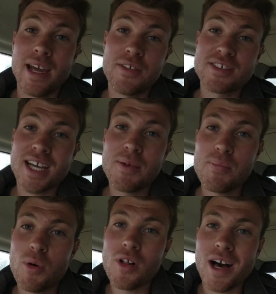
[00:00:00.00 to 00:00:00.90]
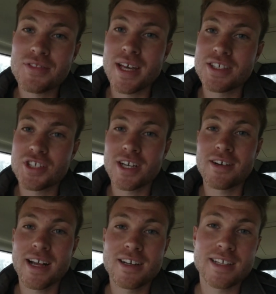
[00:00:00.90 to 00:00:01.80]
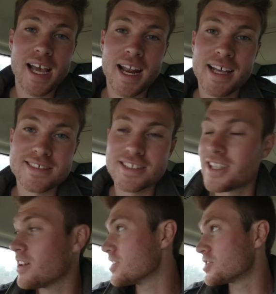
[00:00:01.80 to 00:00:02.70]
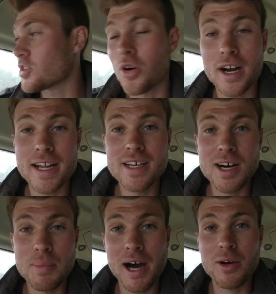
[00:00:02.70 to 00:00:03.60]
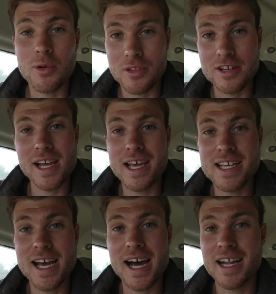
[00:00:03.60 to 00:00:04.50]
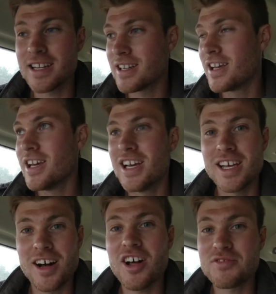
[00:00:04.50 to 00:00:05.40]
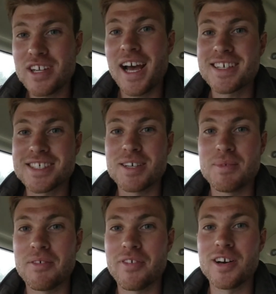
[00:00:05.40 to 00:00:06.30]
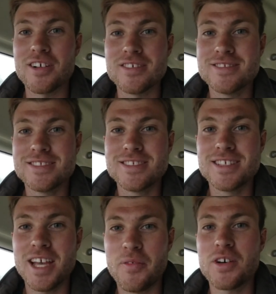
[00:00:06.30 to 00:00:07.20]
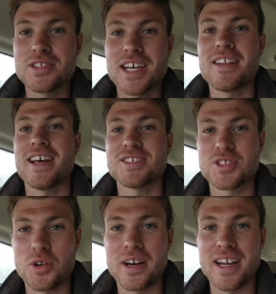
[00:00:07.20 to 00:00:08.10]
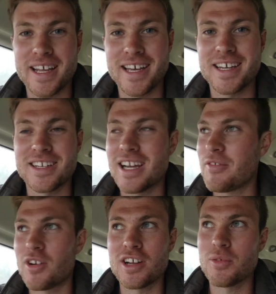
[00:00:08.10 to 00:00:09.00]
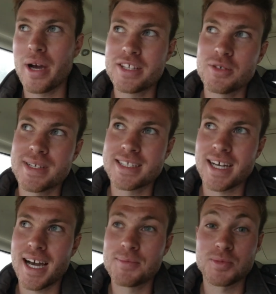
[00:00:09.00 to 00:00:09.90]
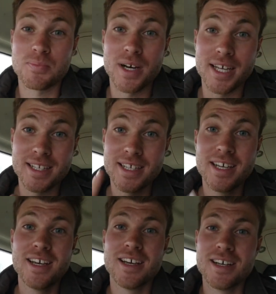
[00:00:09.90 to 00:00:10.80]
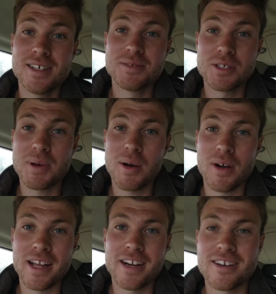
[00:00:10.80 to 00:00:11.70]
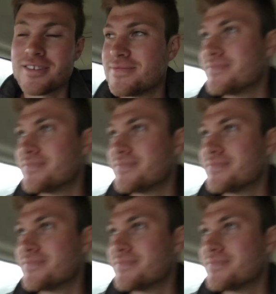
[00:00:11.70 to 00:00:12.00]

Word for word: Every time we pull out that generator, Dad has to tell a story about the day he got it. I'll have to ask him if he'll if he'll tell that story again. I've heard it way too many times, but you might want to hear it.